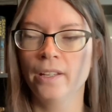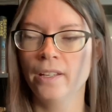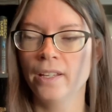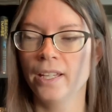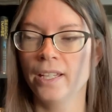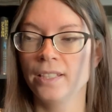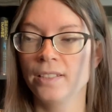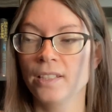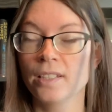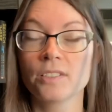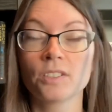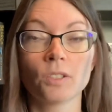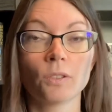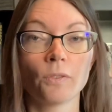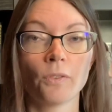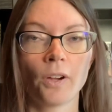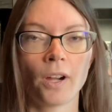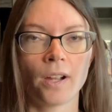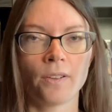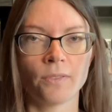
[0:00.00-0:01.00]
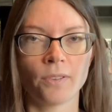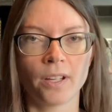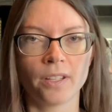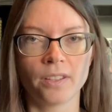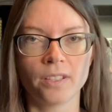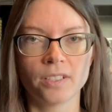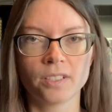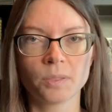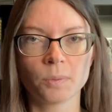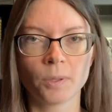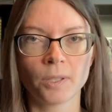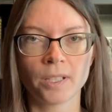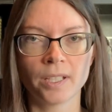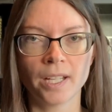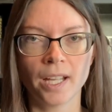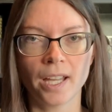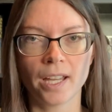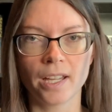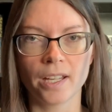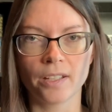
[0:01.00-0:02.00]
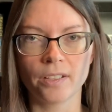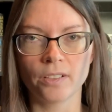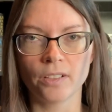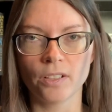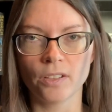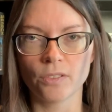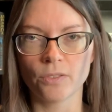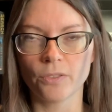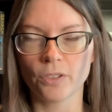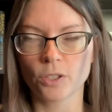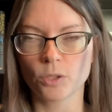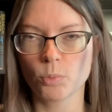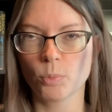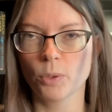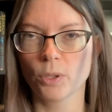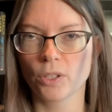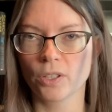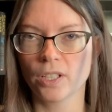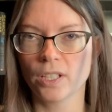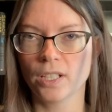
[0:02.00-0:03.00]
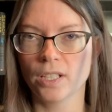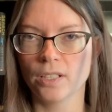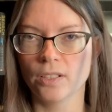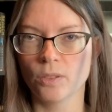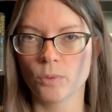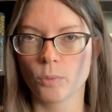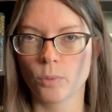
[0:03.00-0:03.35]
And so far I've read this one and the first book in the